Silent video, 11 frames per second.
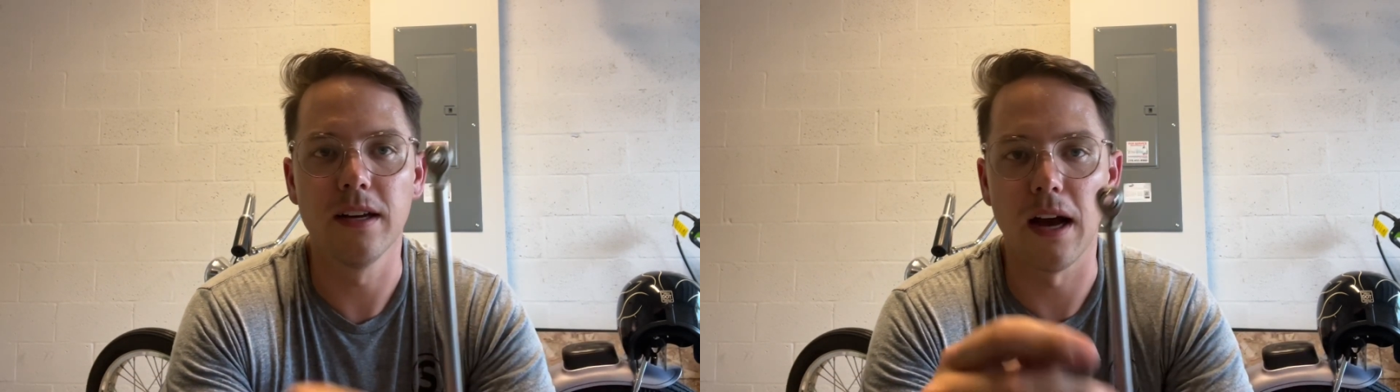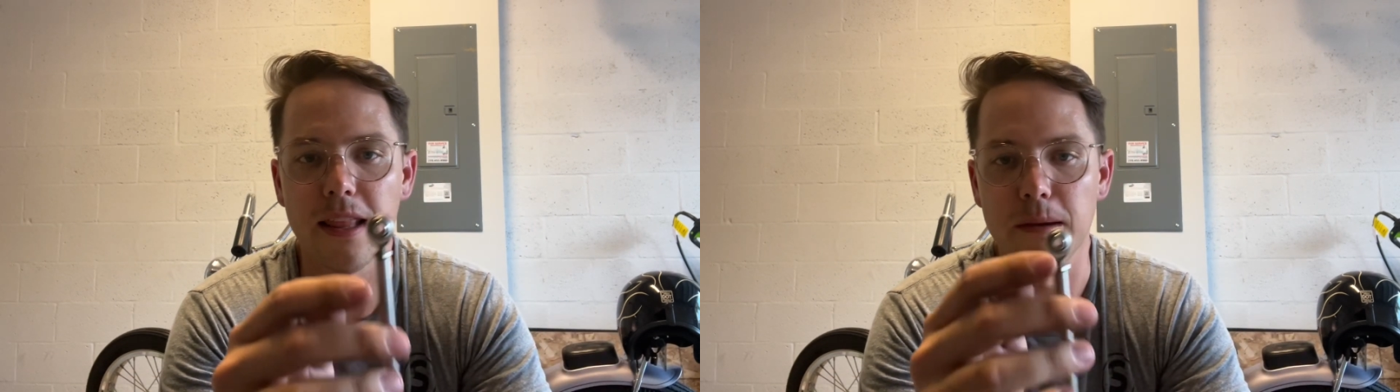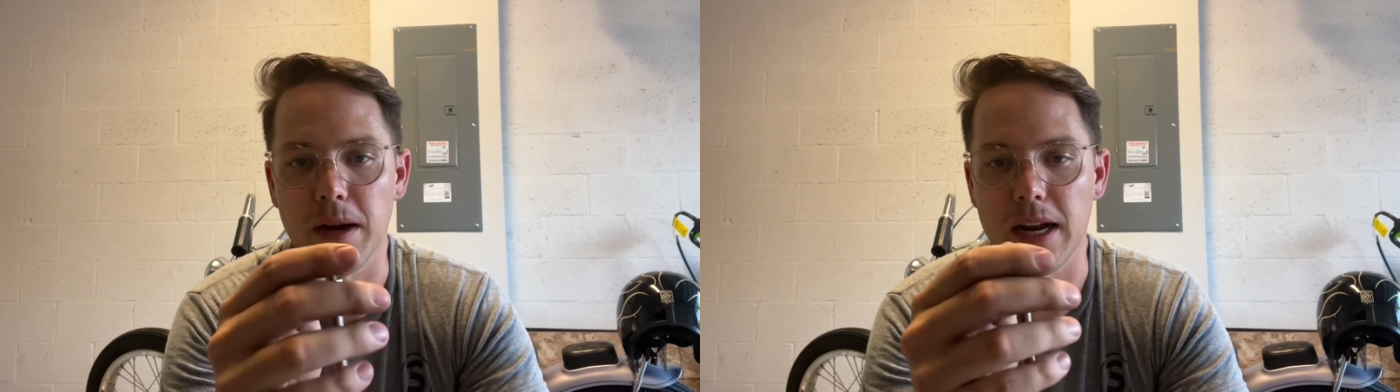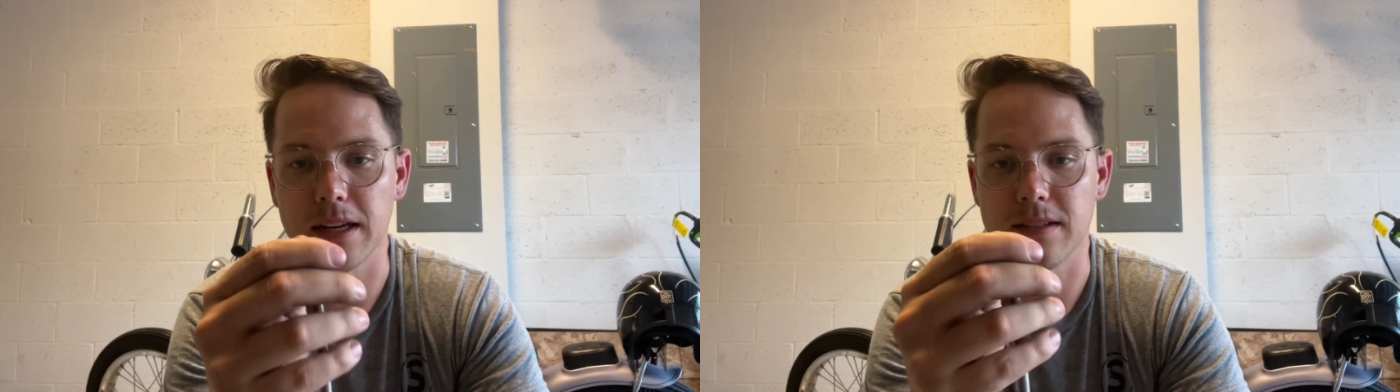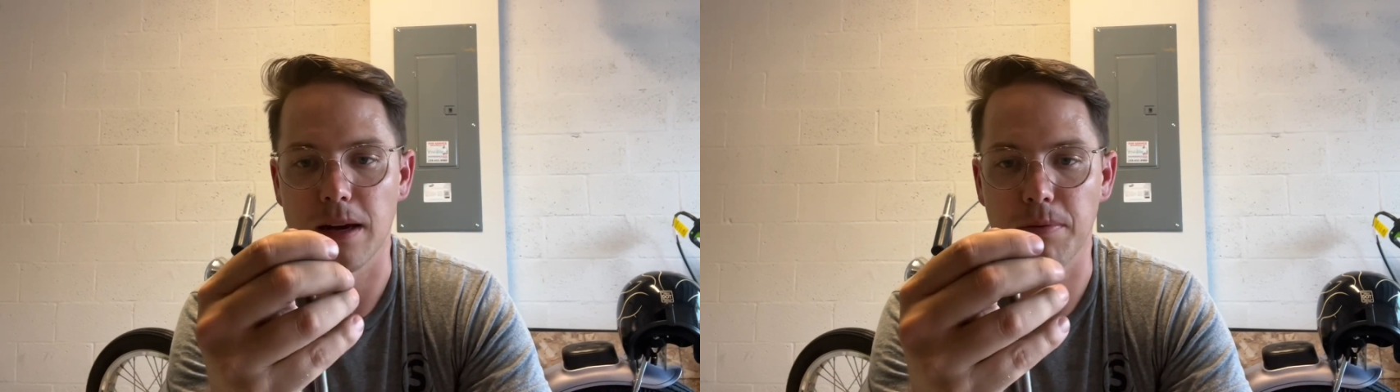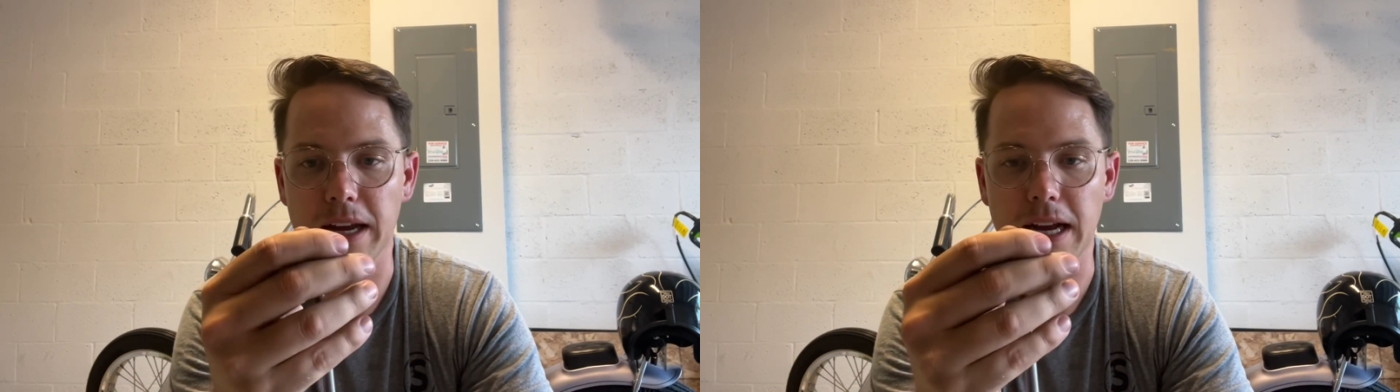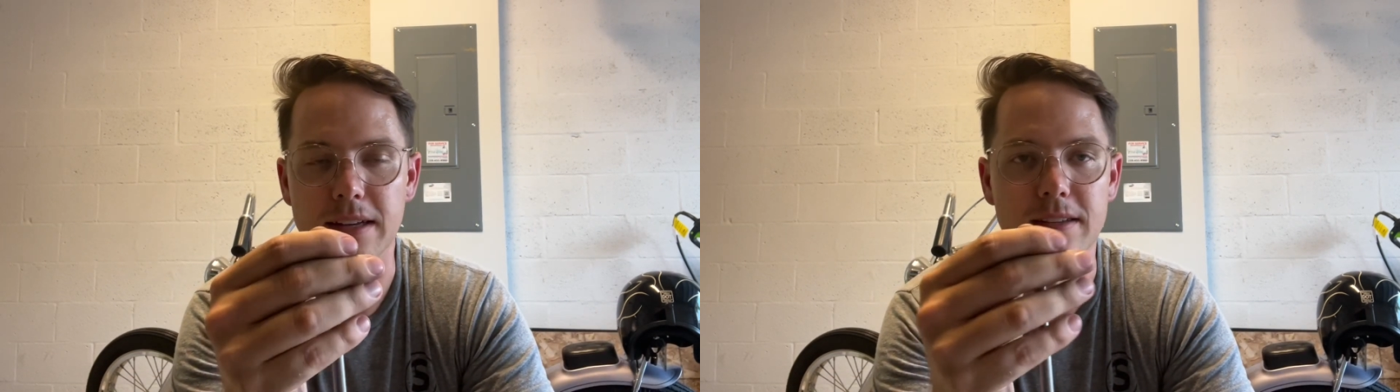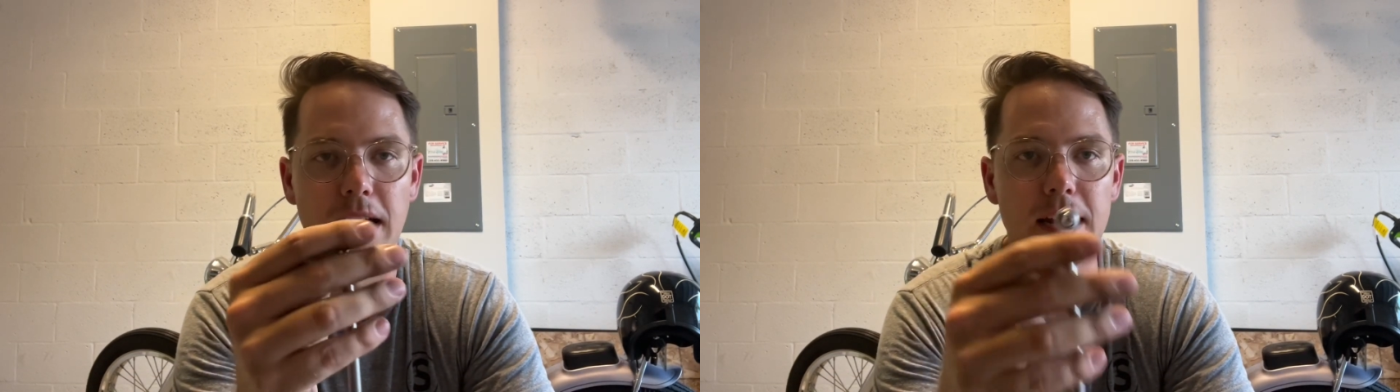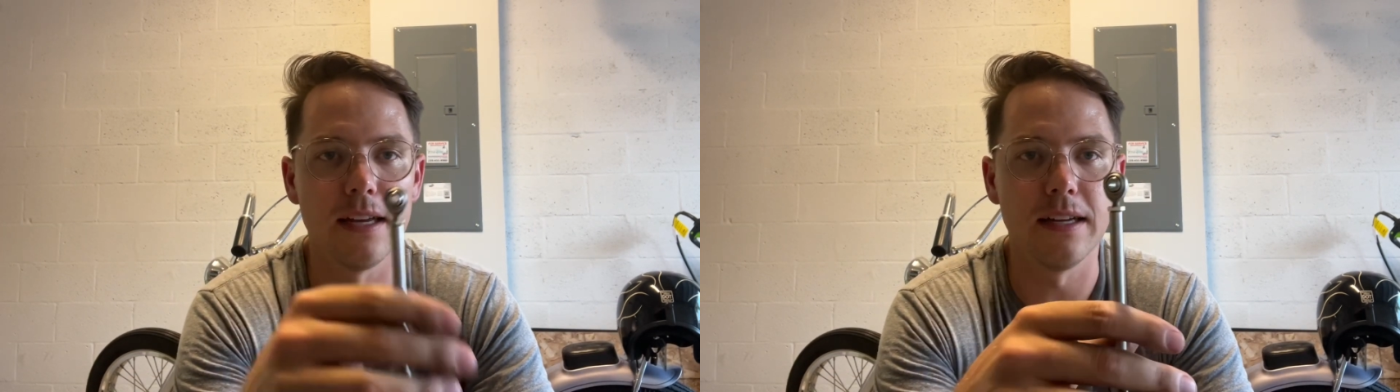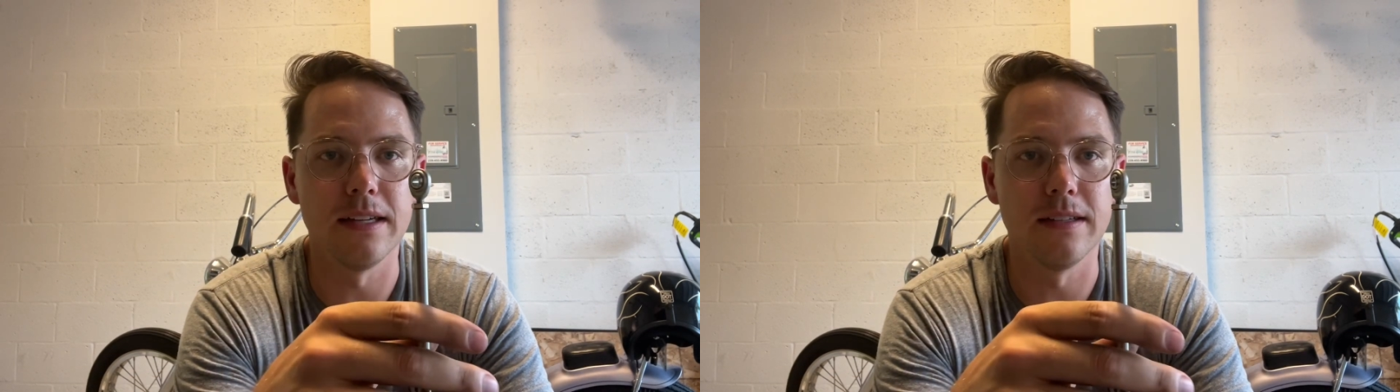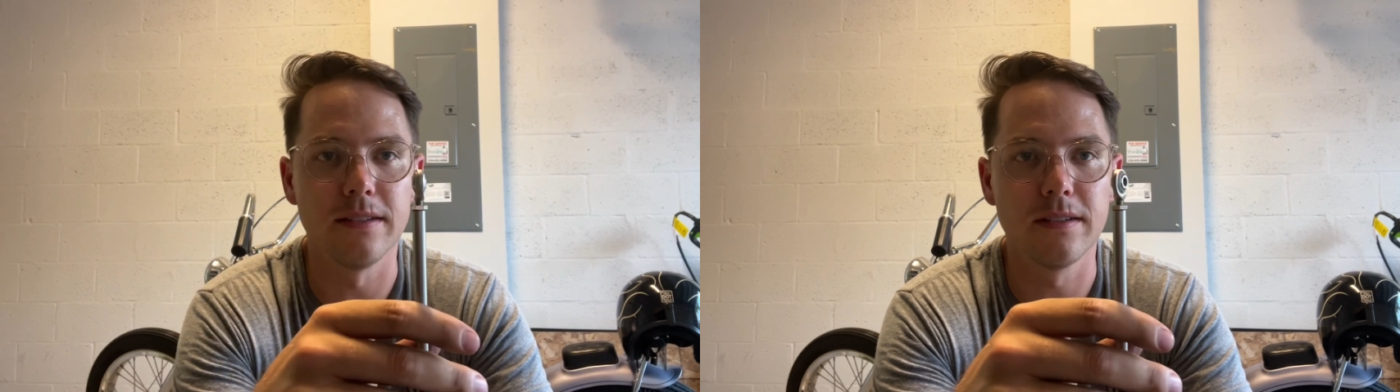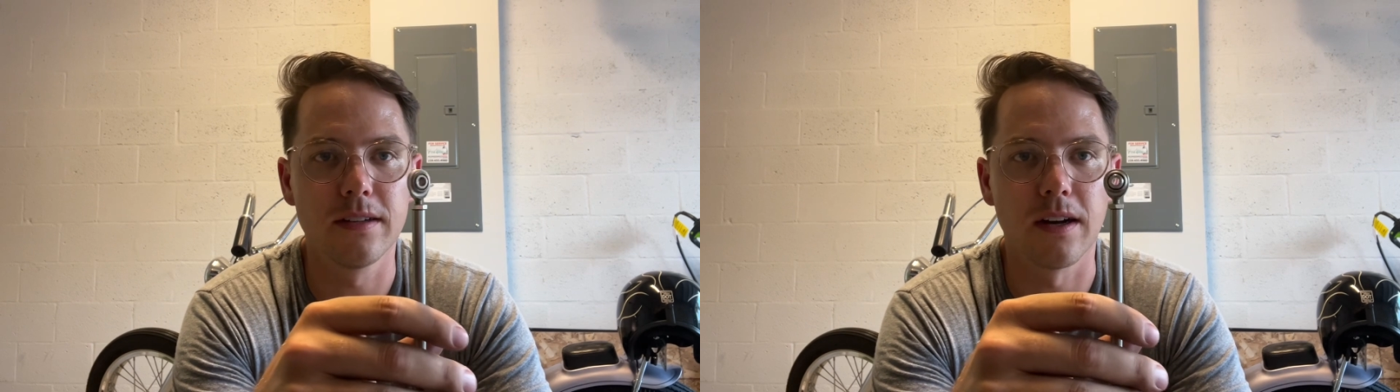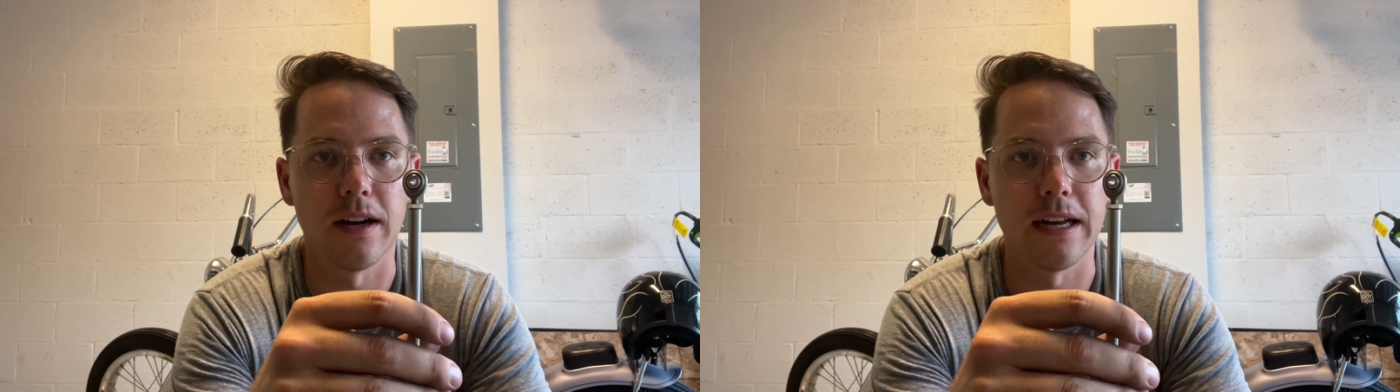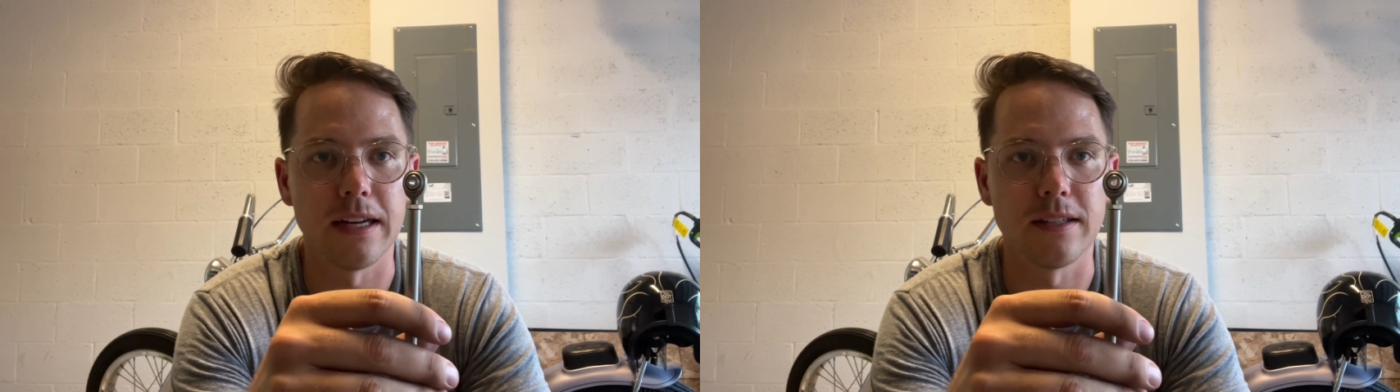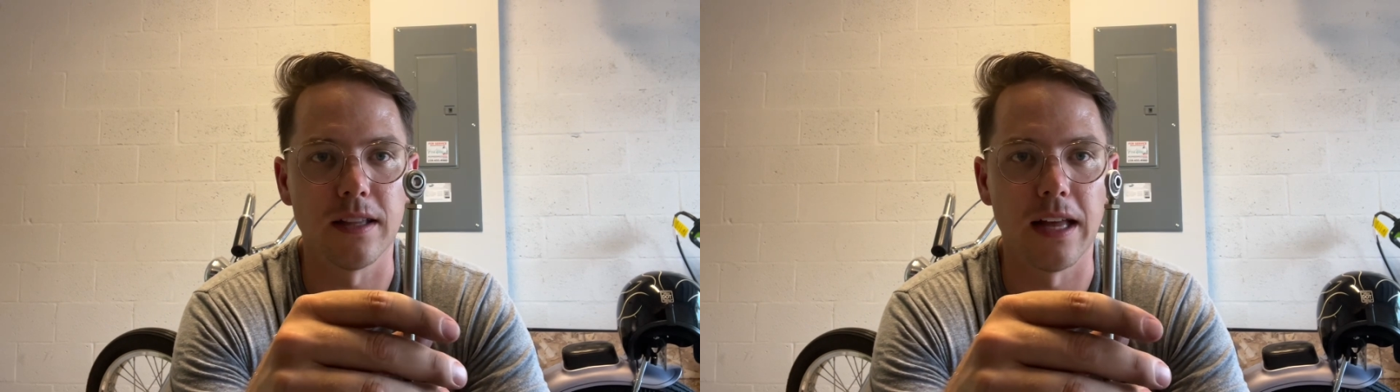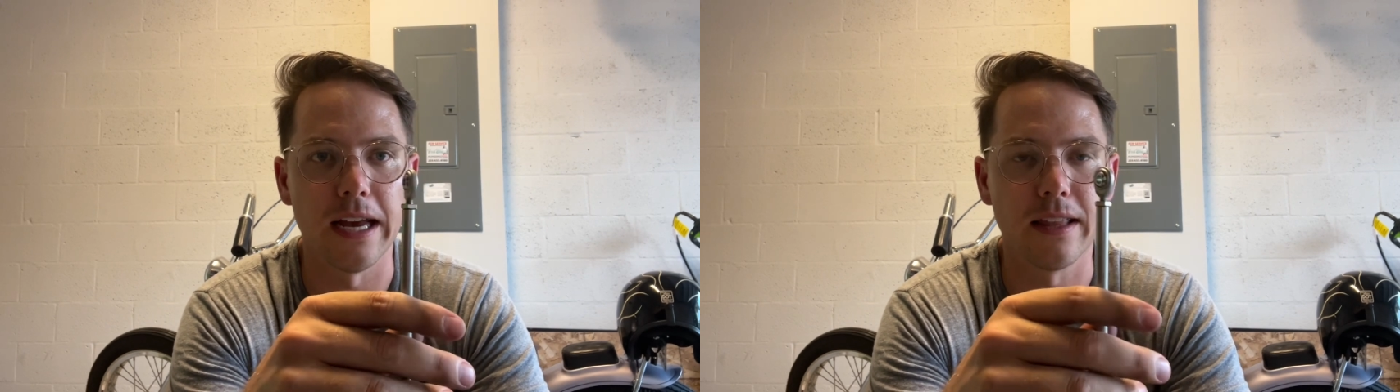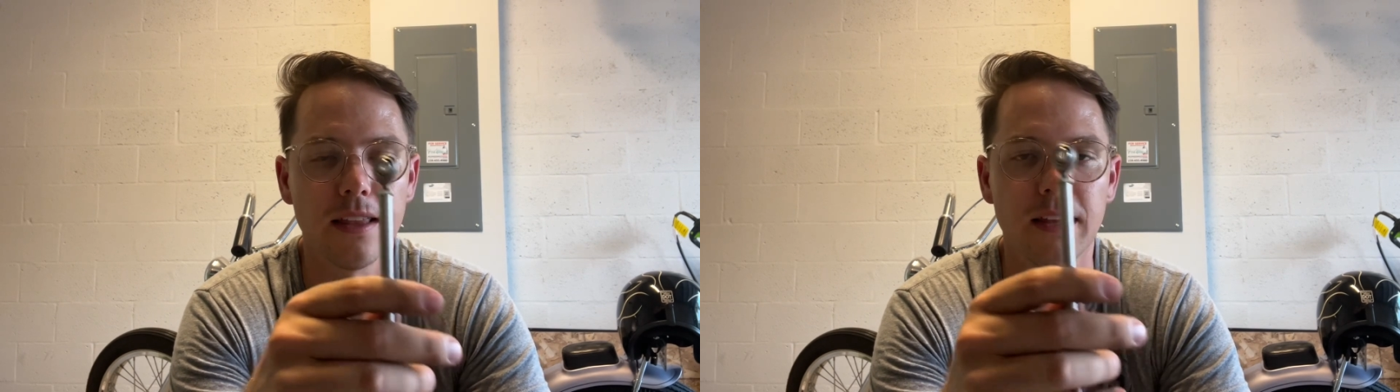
I think my next step, like I said, is cutting it to length,